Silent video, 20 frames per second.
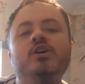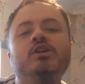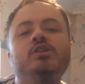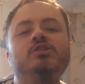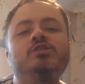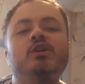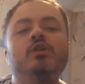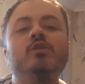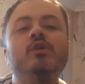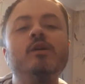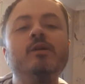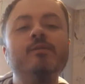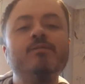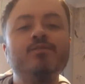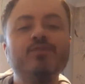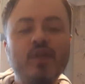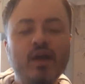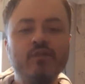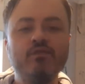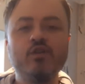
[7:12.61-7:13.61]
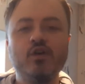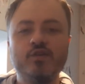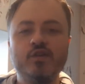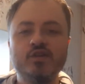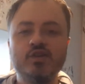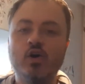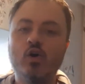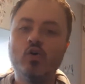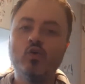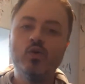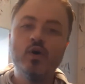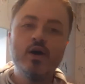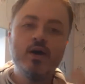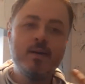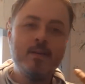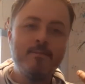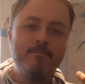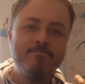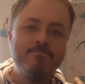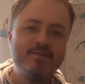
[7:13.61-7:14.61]
So they've got this whole
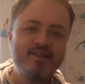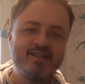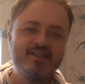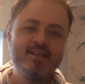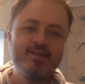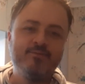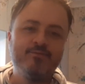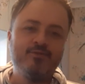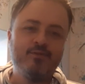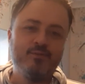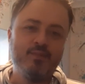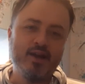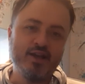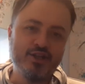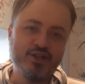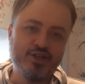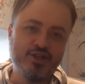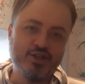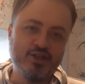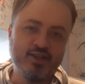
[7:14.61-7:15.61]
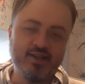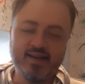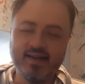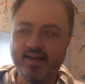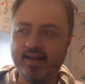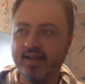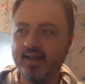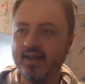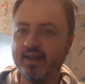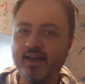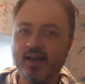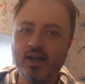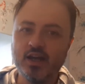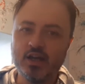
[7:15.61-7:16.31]
misinformation dealy